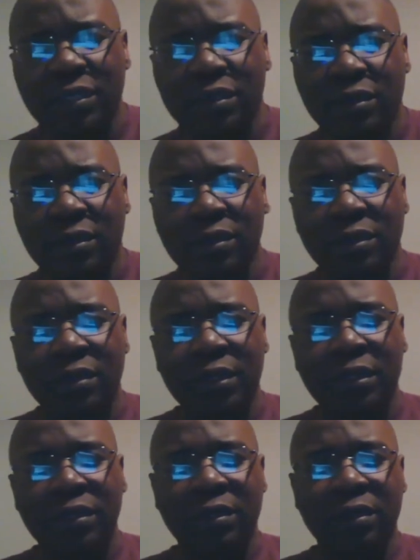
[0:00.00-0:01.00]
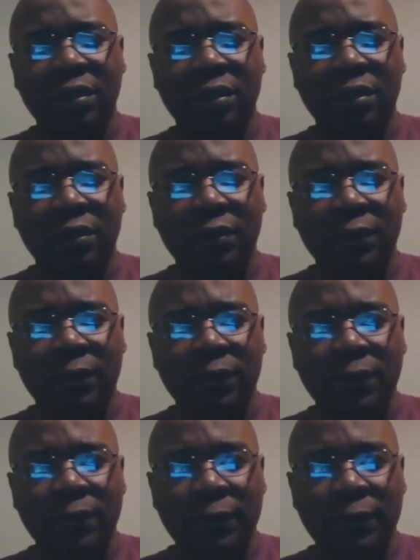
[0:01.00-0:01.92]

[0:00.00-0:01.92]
(no one is talking)